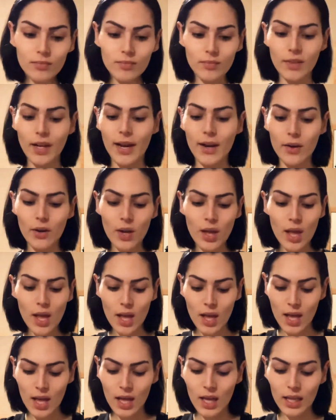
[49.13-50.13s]
Now,
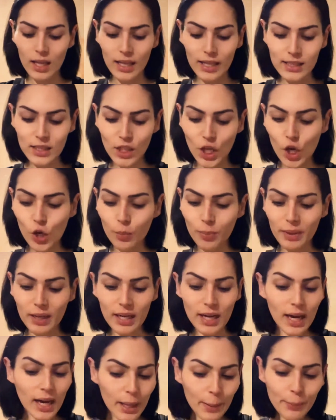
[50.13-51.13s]
let's open
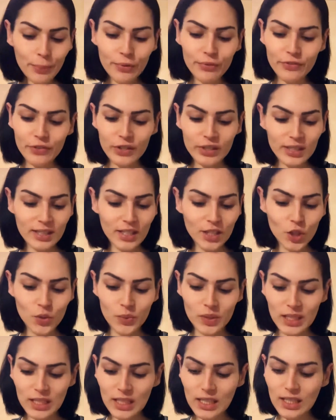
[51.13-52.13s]
up. First thing you
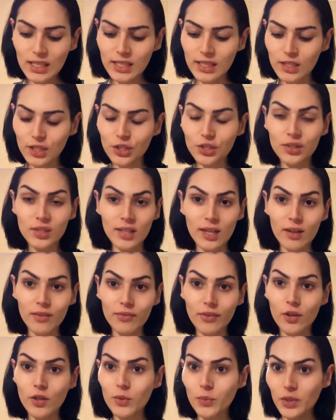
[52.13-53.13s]
would need is your cell
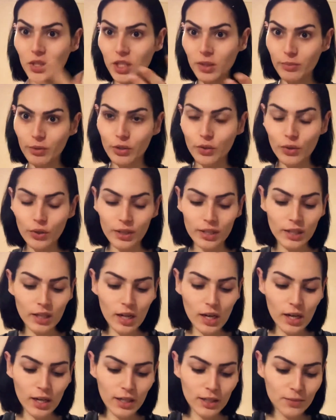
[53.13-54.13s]
phone, which I'm recording
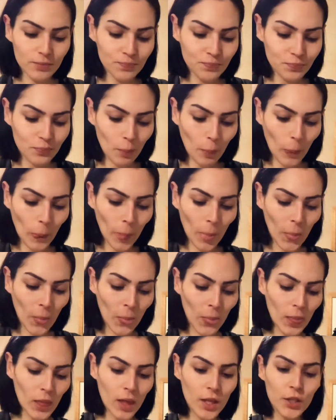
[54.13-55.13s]
on.
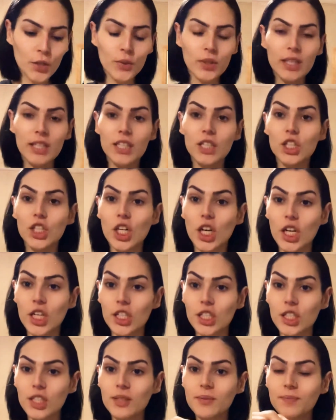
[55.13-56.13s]
You need a
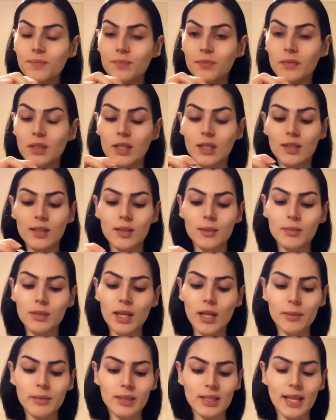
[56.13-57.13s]
charger, because
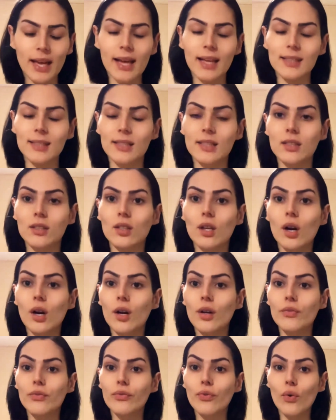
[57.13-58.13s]
sometimes castings
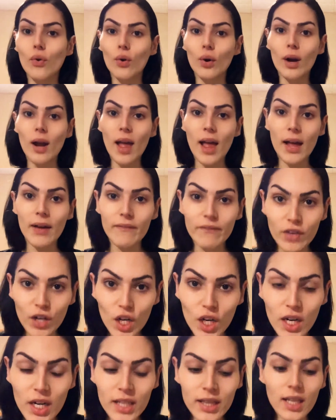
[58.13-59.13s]
are
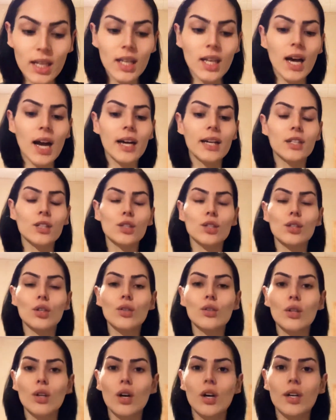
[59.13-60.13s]
forever and the line is so
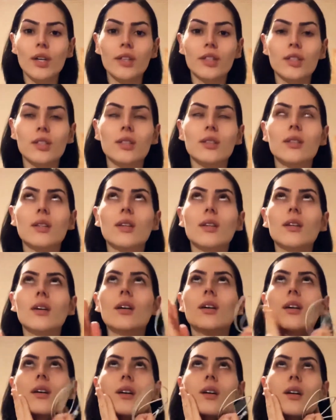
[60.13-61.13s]
long and you're just like,
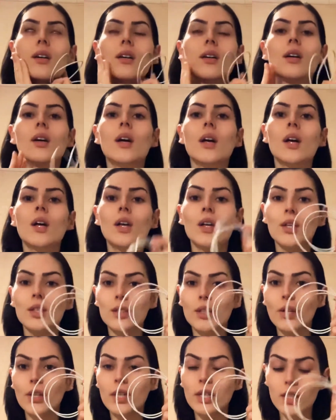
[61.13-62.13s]
oh.
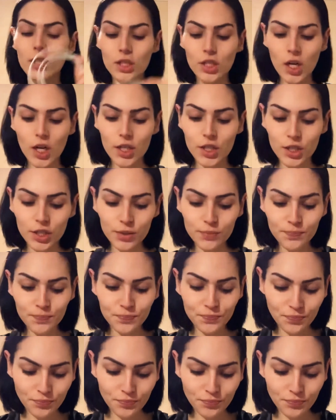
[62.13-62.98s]
So you need a charger.